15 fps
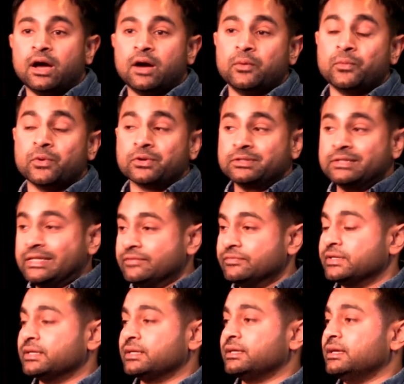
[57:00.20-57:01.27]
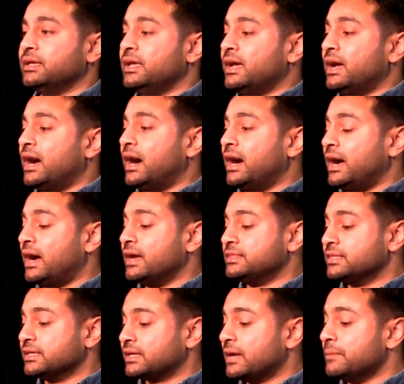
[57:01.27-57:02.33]
We're living, I
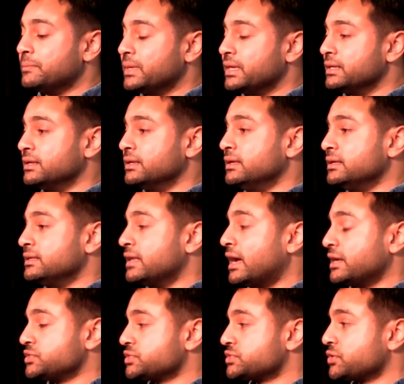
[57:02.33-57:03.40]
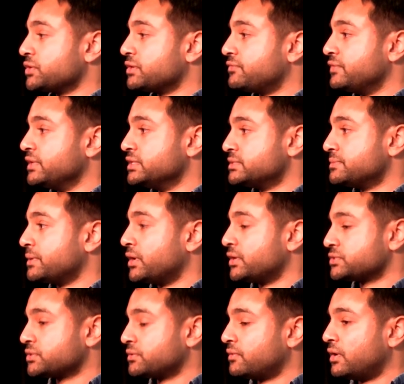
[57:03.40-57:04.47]
think, amid not just our defeats, but
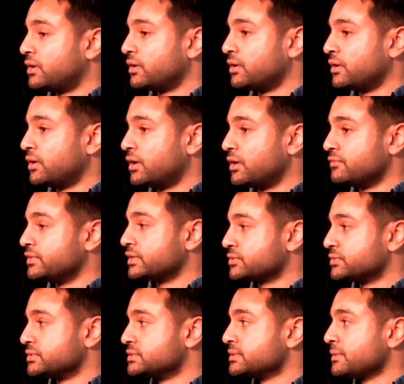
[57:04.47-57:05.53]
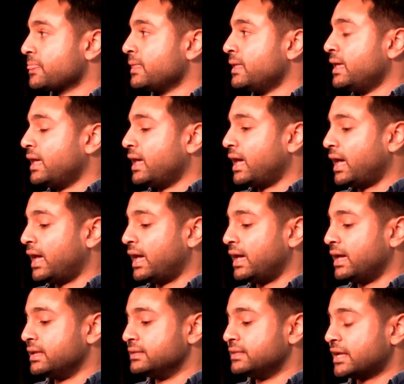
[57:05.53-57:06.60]
also our victories.
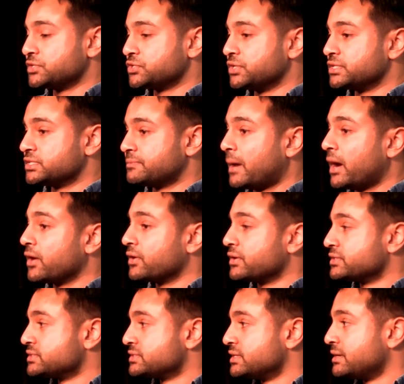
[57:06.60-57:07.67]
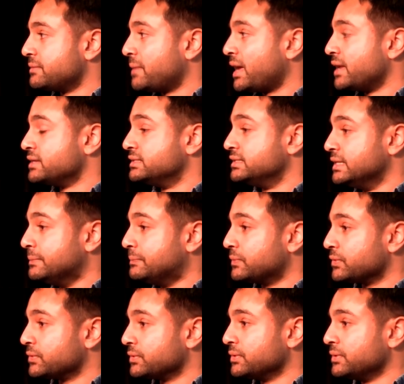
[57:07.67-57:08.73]
And that should inspire us to demand
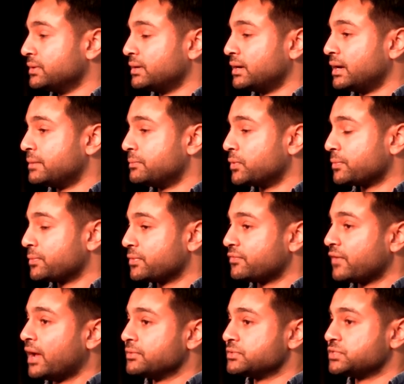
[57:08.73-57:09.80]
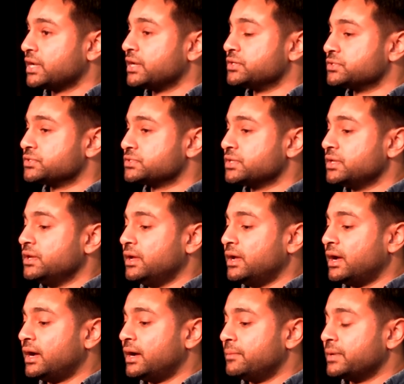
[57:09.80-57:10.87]
deeper and more profound changes,
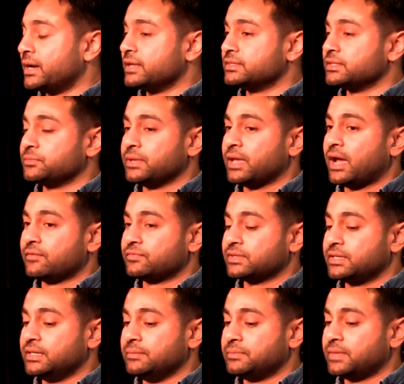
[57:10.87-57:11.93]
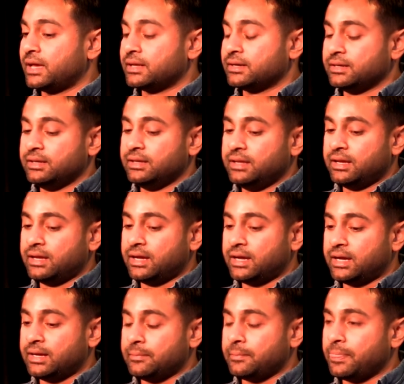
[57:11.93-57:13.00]
but I think we have to keep that
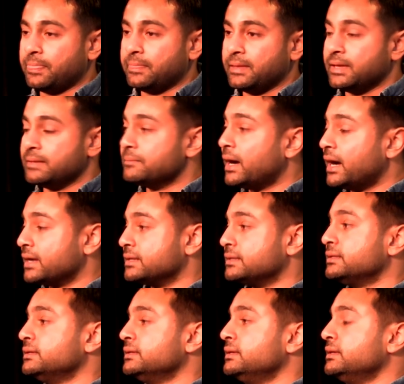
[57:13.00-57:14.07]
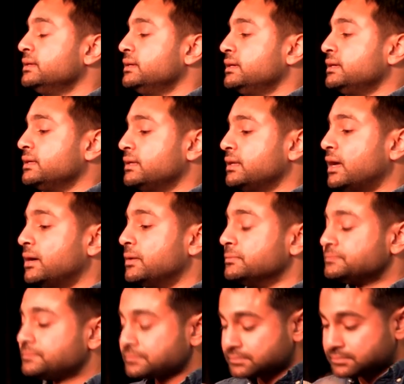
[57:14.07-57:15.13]
in mind. Now,